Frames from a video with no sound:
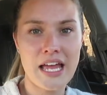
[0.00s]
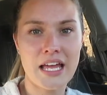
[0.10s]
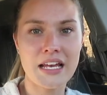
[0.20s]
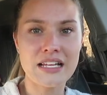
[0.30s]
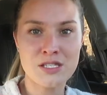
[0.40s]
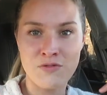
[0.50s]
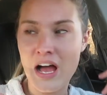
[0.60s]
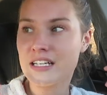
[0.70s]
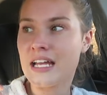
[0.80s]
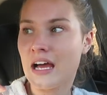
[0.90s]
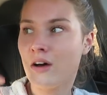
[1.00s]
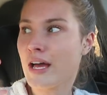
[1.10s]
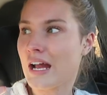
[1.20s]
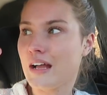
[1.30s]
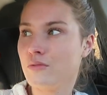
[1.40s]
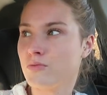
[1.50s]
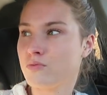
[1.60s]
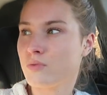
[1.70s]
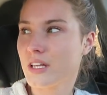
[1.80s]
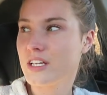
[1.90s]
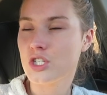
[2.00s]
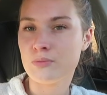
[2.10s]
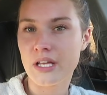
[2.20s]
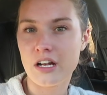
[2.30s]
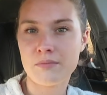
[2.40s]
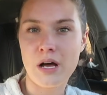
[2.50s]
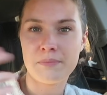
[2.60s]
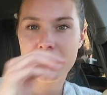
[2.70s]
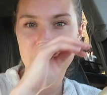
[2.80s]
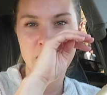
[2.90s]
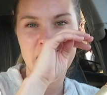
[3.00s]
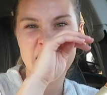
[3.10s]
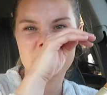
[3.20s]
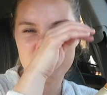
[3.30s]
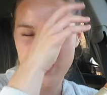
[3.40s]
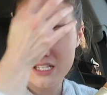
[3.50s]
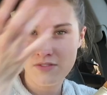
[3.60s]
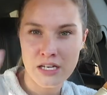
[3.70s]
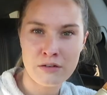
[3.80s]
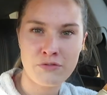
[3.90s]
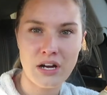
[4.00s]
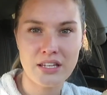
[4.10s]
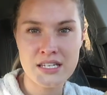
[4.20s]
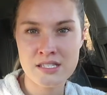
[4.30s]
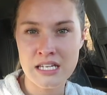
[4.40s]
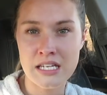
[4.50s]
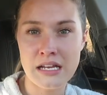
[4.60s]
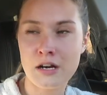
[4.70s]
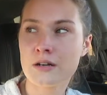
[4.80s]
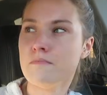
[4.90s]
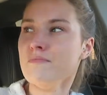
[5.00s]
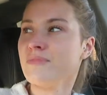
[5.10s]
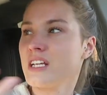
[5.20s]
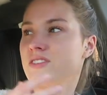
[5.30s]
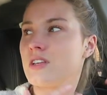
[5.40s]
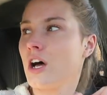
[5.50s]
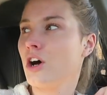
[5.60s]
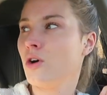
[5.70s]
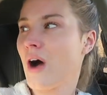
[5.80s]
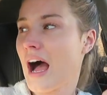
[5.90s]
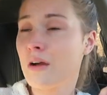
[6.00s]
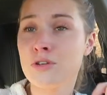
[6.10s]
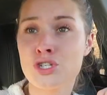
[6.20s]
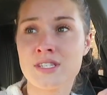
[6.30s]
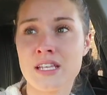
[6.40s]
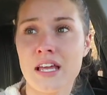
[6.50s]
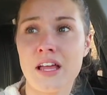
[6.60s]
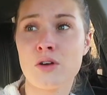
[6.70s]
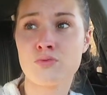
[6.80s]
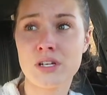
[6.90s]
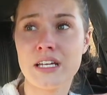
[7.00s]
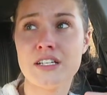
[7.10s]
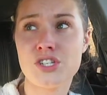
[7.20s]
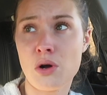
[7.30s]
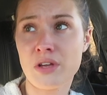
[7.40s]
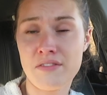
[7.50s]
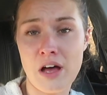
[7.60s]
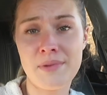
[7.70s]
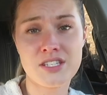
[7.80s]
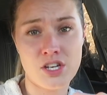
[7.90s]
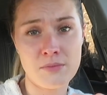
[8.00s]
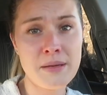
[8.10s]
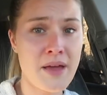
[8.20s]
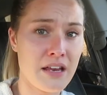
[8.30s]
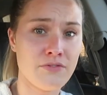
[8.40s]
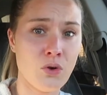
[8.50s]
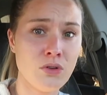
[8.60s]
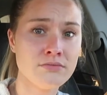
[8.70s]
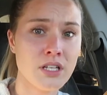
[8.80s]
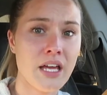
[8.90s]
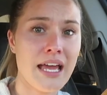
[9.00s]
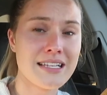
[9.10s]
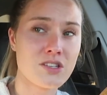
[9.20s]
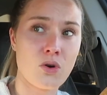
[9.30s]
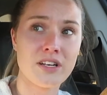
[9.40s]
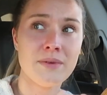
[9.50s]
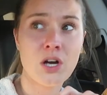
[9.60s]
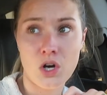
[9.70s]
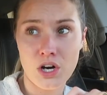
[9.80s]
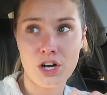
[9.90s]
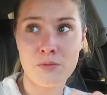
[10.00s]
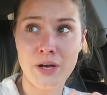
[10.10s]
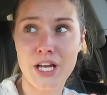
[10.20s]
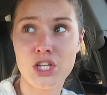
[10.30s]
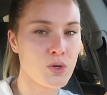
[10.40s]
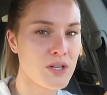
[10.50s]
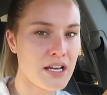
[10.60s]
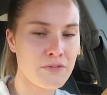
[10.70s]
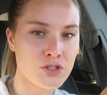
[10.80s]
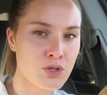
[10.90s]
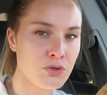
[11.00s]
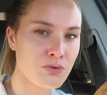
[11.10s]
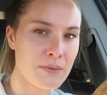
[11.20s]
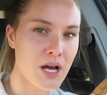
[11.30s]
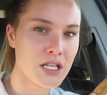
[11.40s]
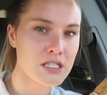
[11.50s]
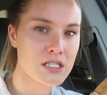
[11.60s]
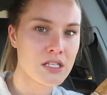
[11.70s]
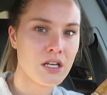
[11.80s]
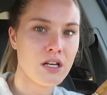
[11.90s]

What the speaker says: and it's fine now, and I really do plan on pumping or breastfeeding for at least a year. So I would just say, like, really don't give up. It's going to be painful. It's going to be hard, but doing that for 2 and 3 months